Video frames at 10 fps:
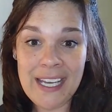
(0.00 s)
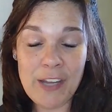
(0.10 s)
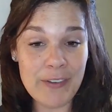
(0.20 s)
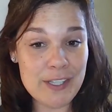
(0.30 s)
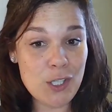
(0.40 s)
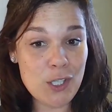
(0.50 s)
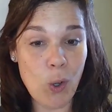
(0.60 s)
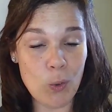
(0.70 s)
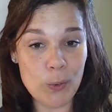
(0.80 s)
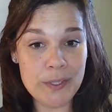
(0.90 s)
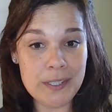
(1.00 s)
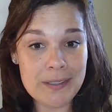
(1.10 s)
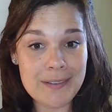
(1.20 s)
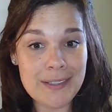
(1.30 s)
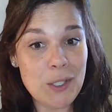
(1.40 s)
If it's cold,
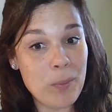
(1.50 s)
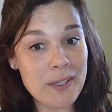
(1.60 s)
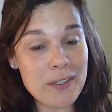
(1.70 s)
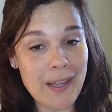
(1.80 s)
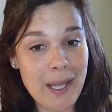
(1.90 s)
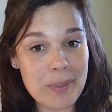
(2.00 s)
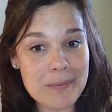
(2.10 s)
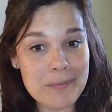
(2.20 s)
you bundle up.